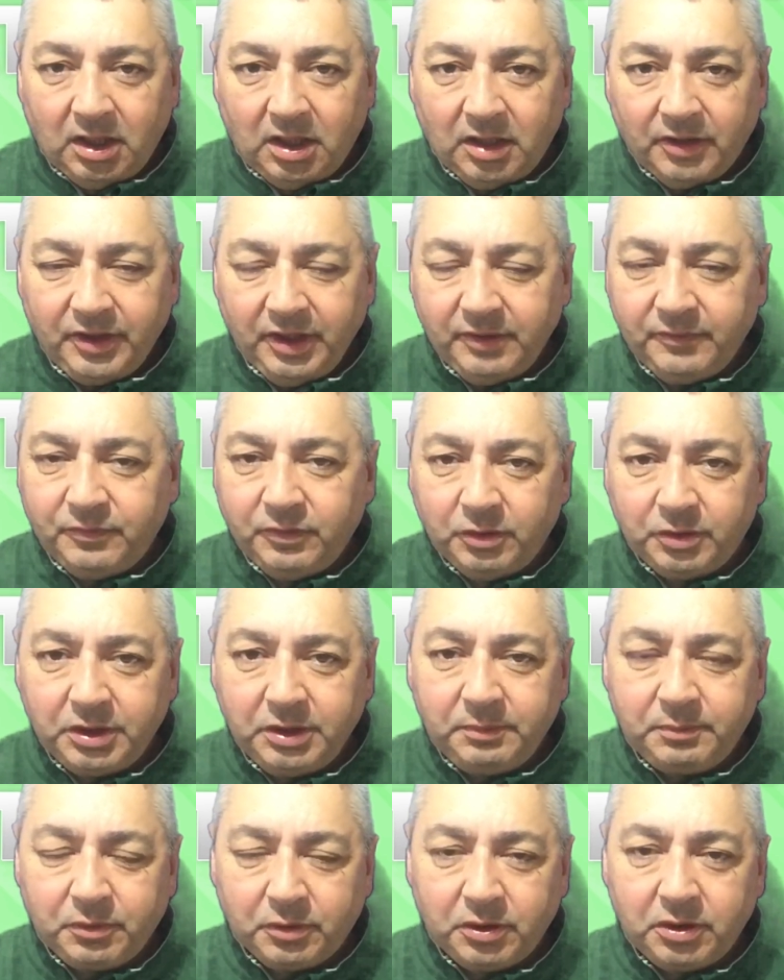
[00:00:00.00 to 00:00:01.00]
I think
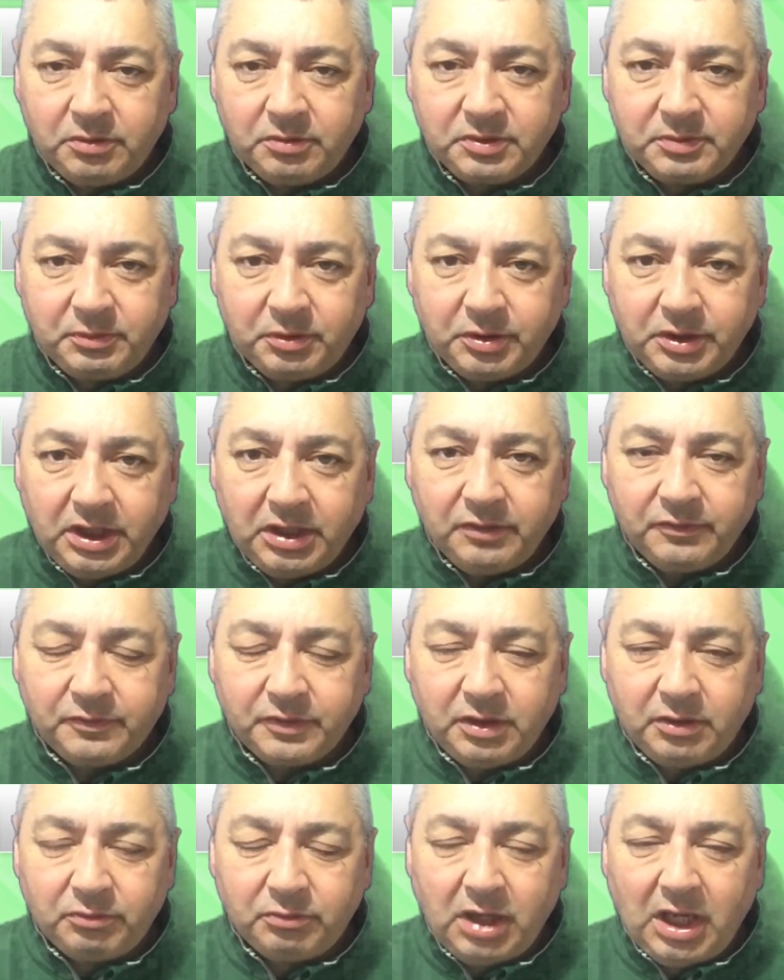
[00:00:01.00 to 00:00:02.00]
Floating Porter was more out for
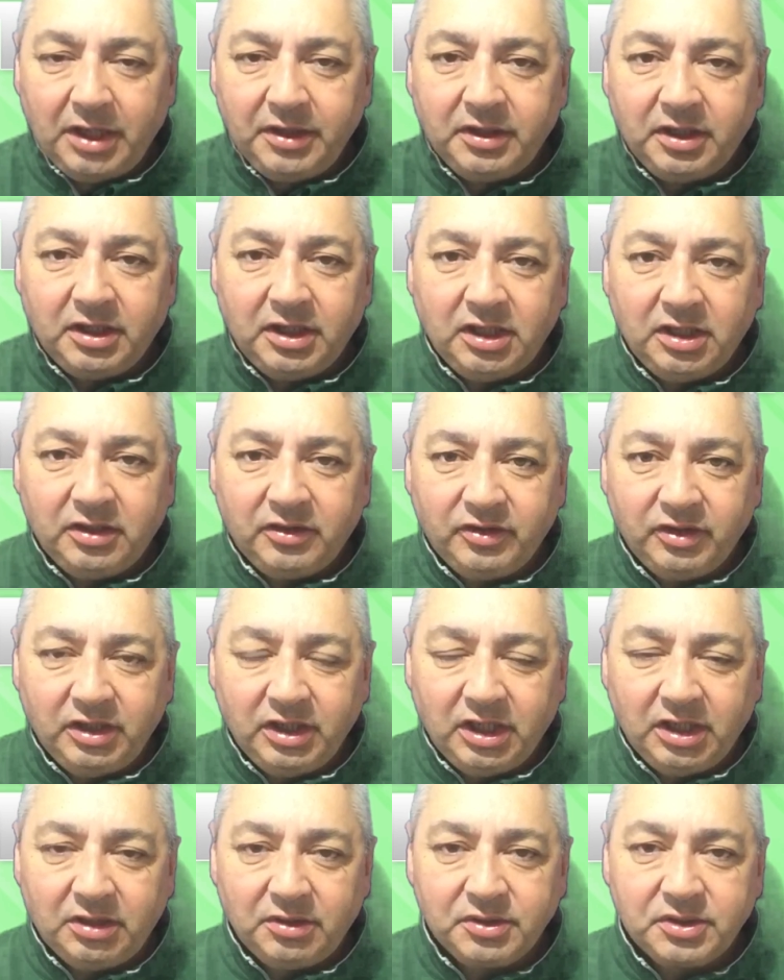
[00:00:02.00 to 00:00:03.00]
a run than anything
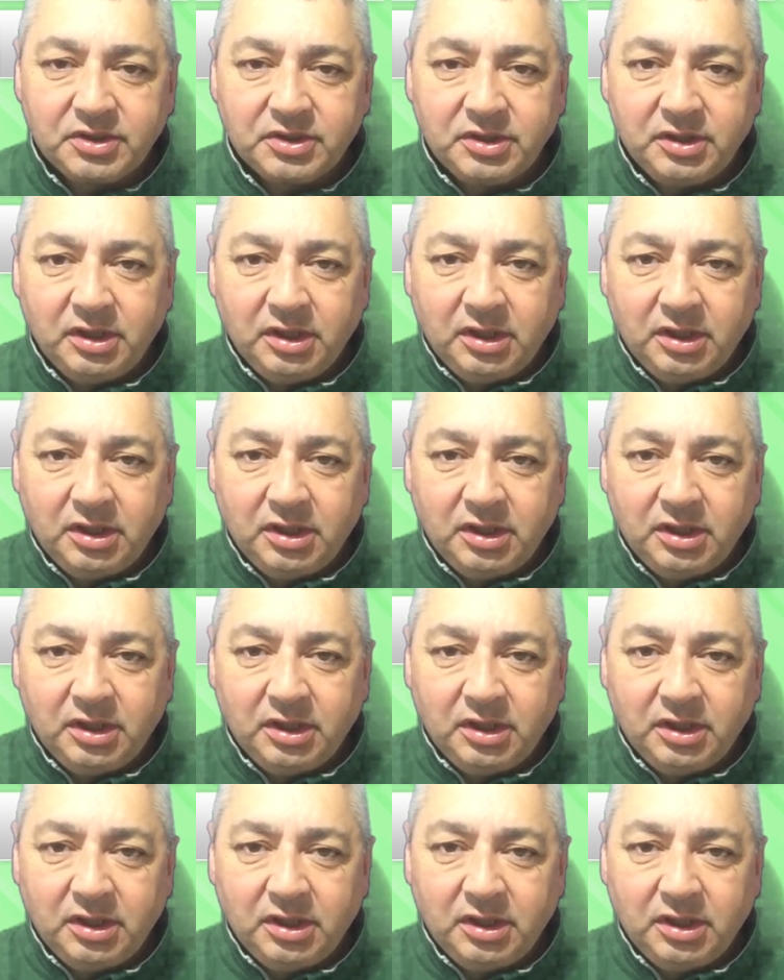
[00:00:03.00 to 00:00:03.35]
else.